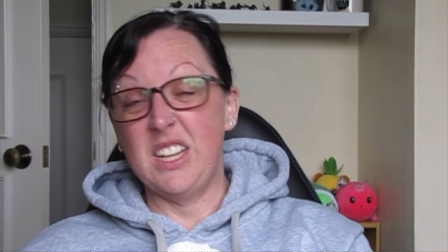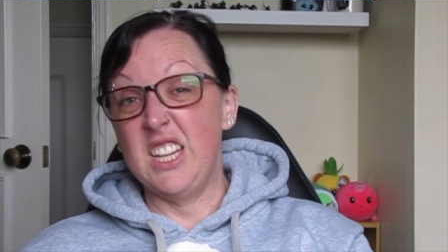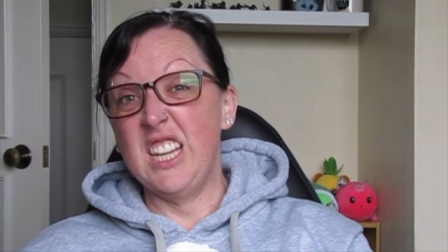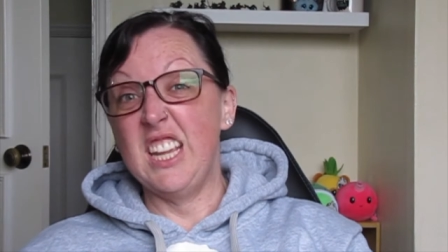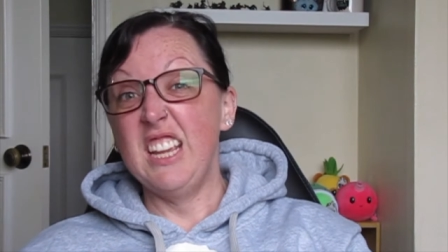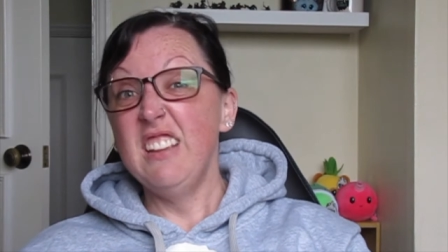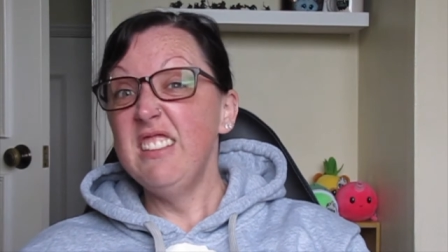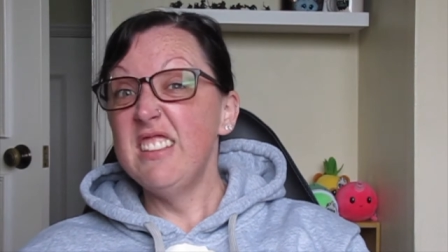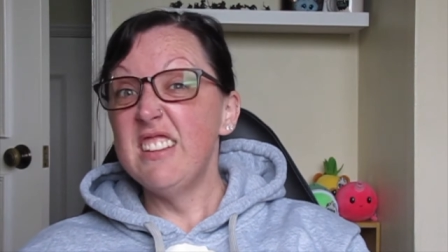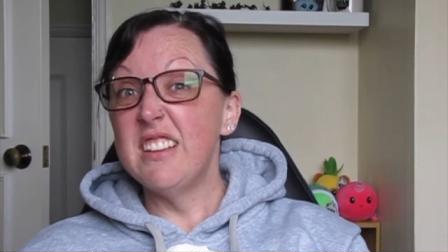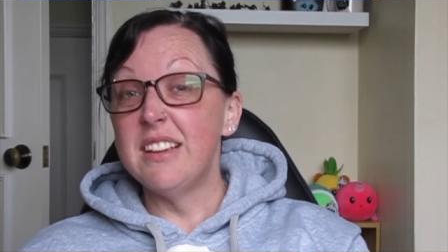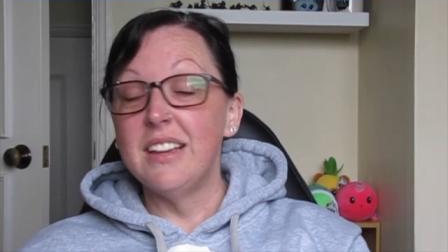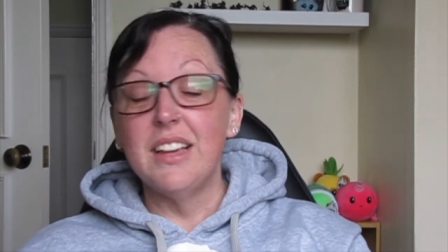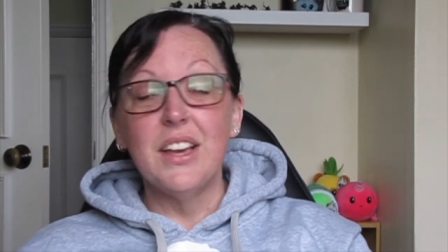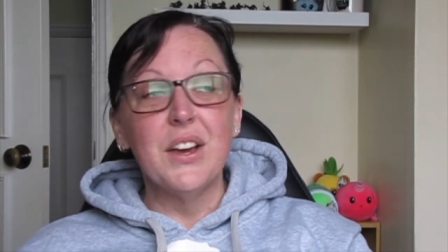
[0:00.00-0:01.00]
test
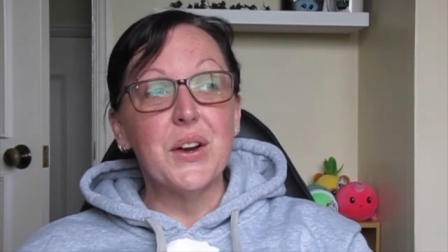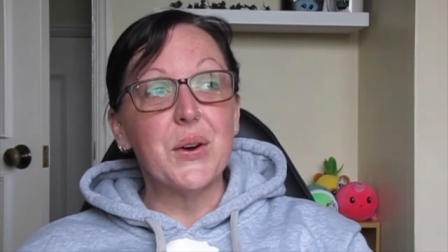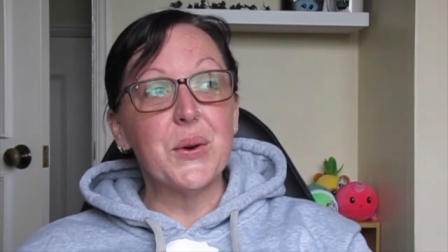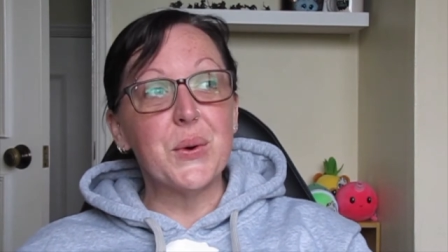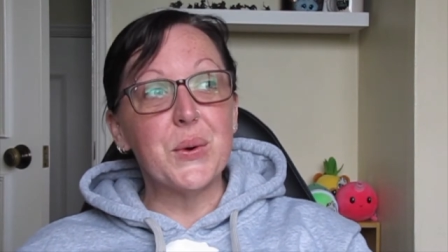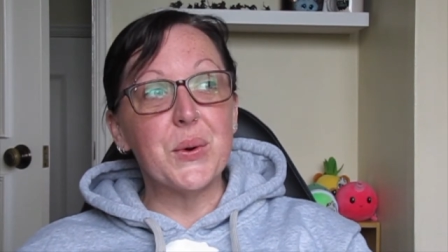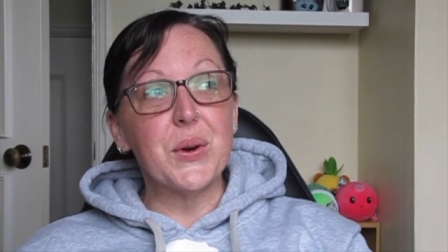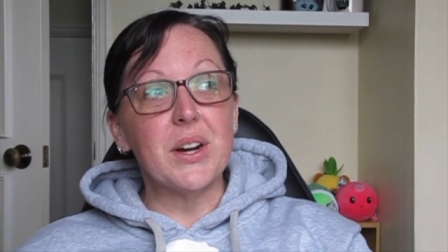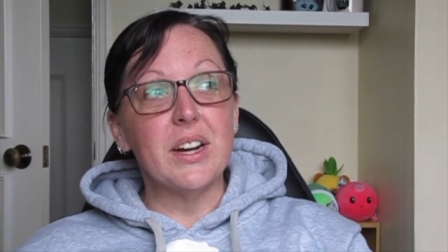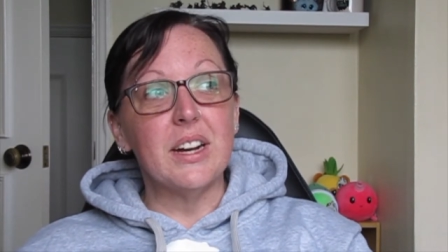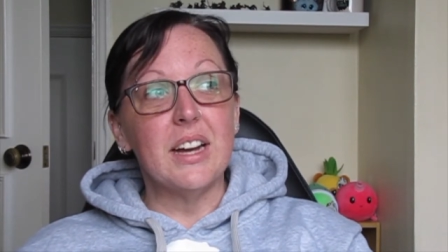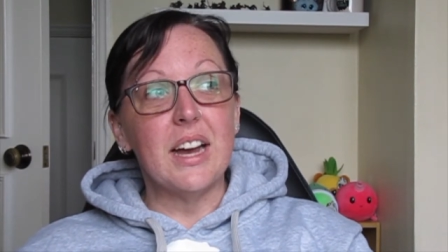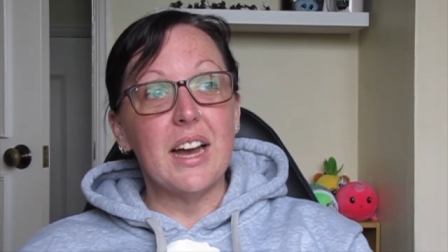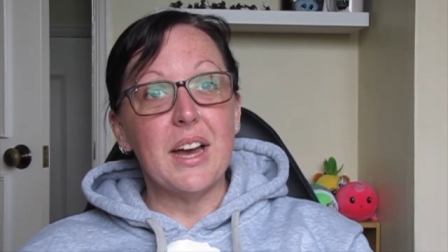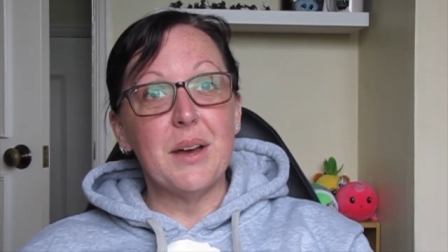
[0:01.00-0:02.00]

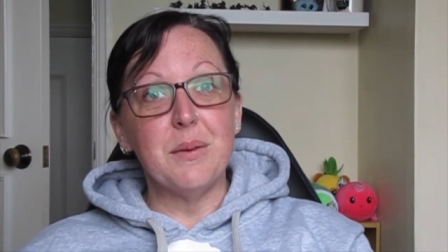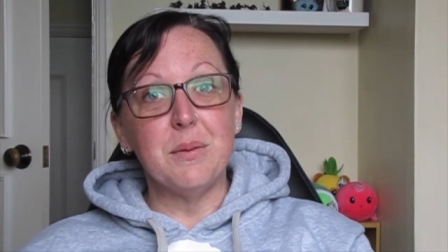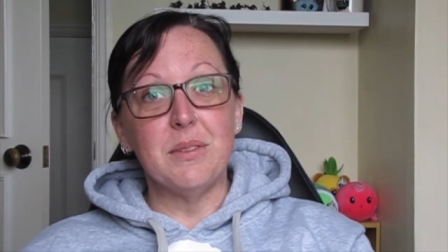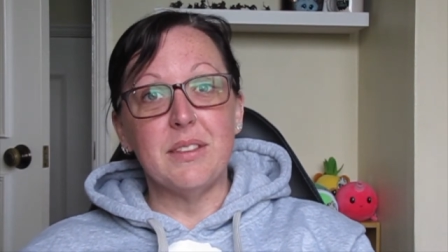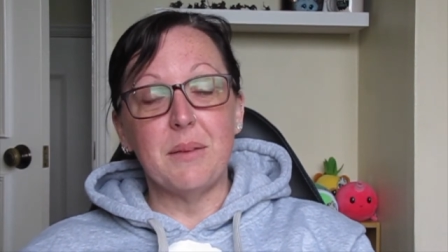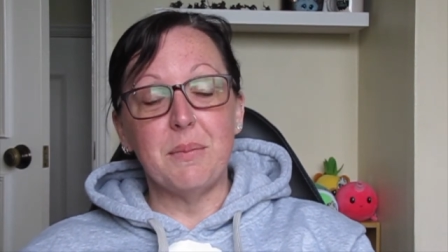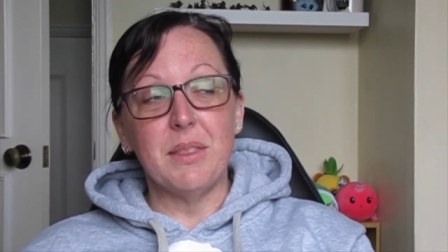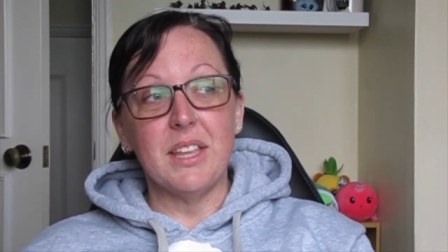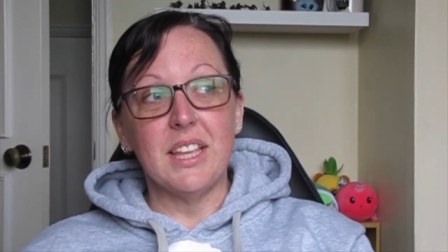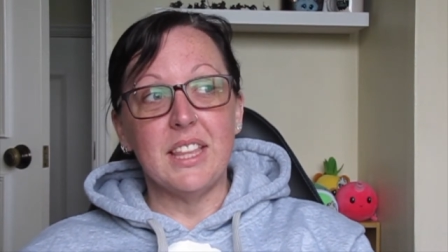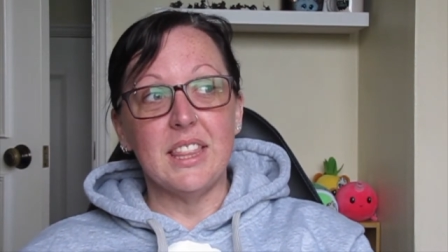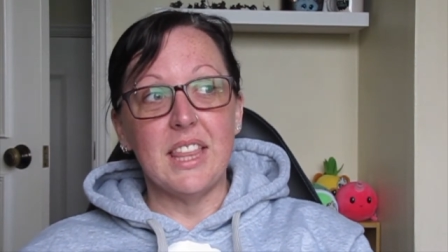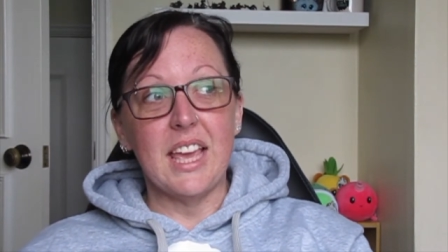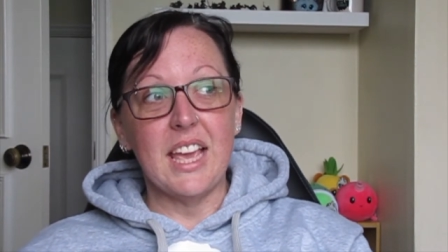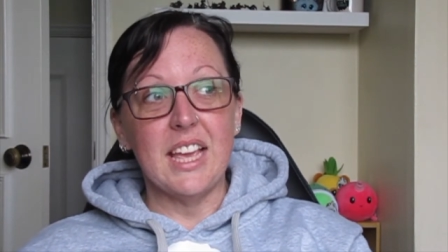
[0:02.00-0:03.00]
or um,
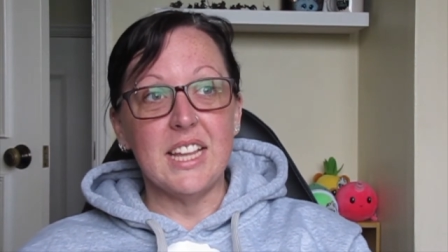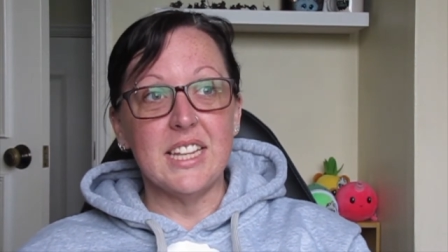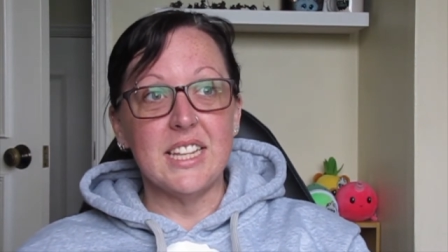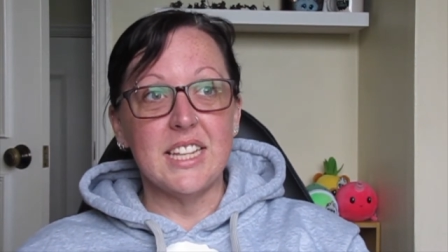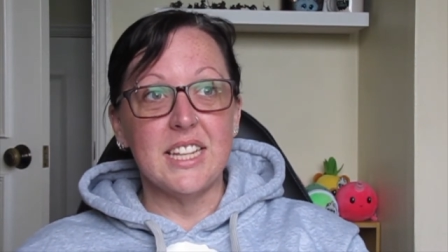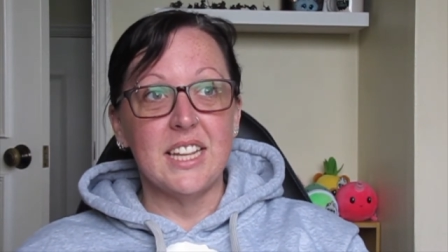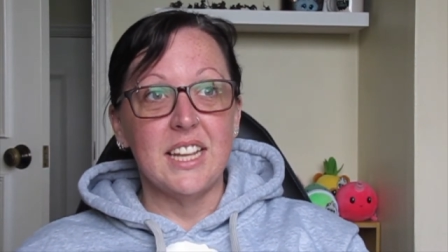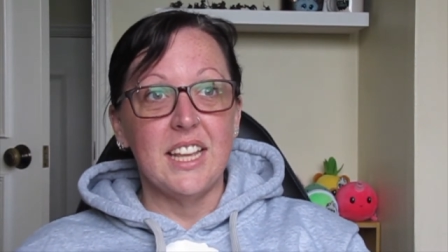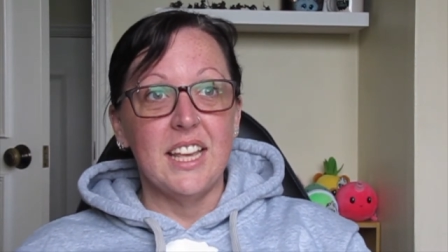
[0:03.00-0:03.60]
something that